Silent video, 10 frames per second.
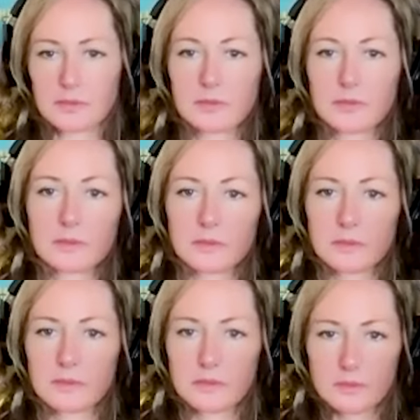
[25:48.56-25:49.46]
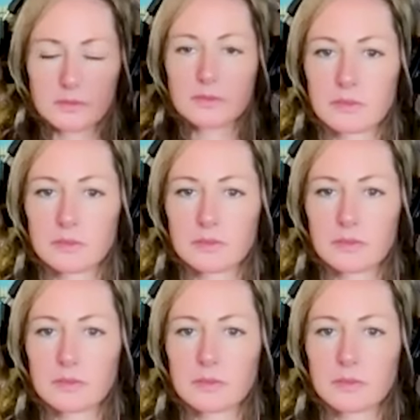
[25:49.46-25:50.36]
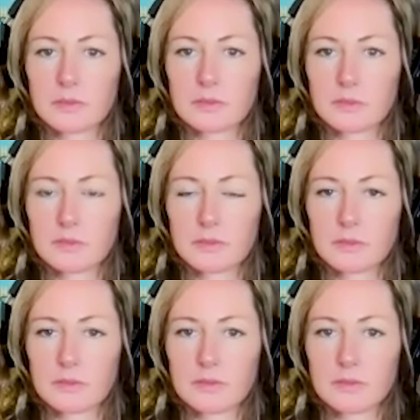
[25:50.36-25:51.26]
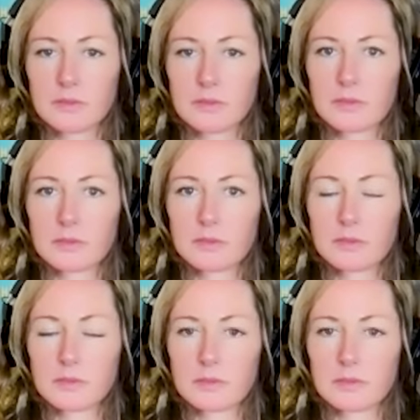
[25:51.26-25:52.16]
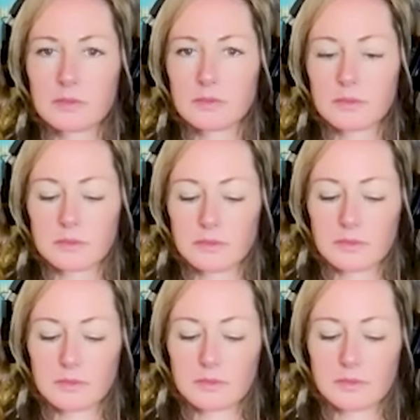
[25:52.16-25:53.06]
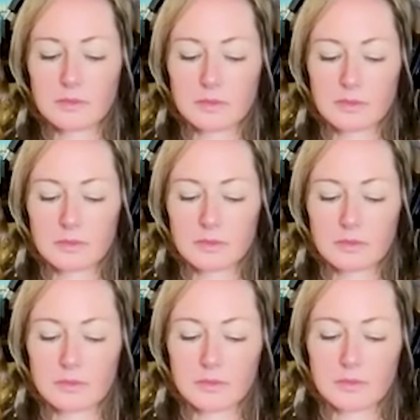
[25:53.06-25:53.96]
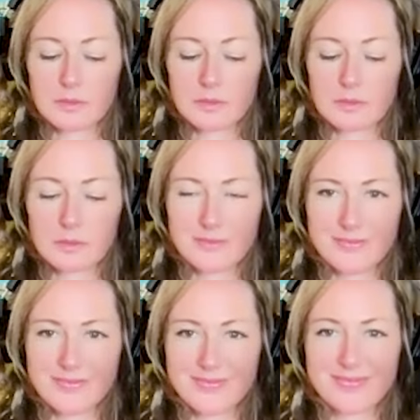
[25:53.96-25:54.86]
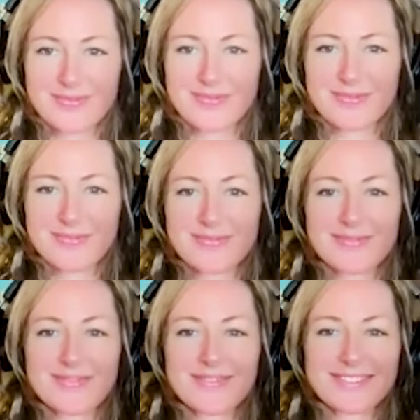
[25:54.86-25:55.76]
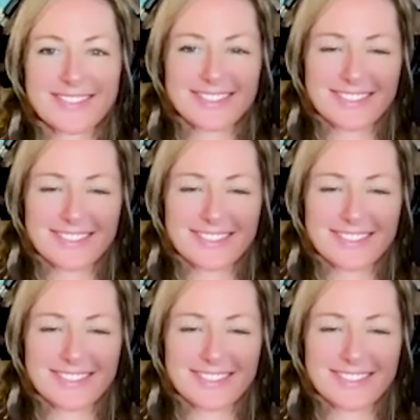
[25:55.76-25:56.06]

This person isn't speaking.